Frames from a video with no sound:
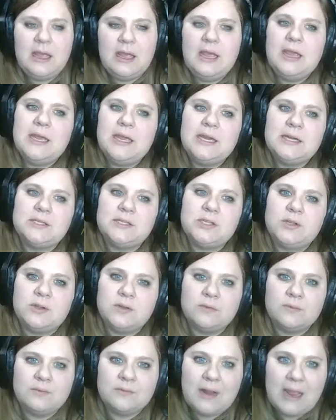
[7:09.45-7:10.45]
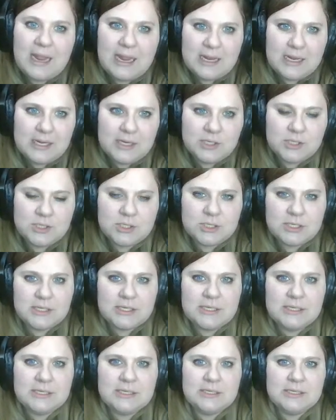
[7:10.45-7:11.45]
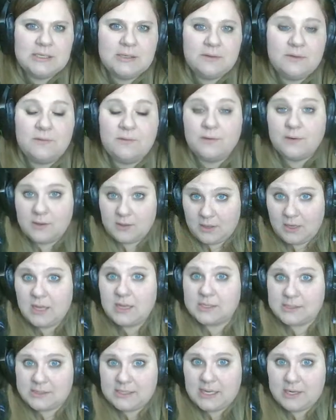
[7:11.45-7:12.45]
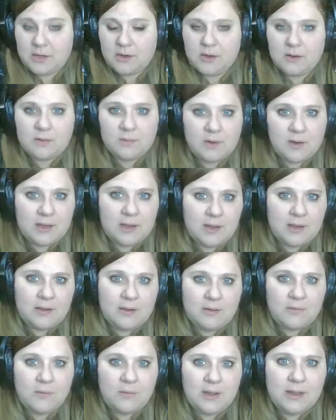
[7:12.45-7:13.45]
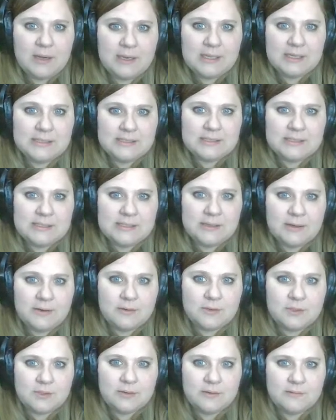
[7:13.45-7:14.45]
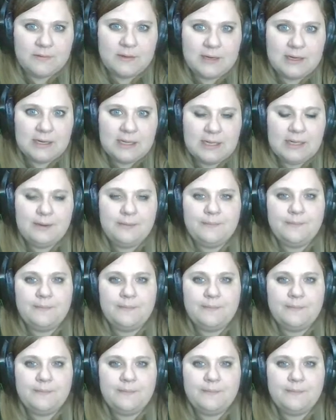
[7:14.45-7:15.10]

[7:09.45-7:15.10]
and the range for a standard one is 0 to infinity.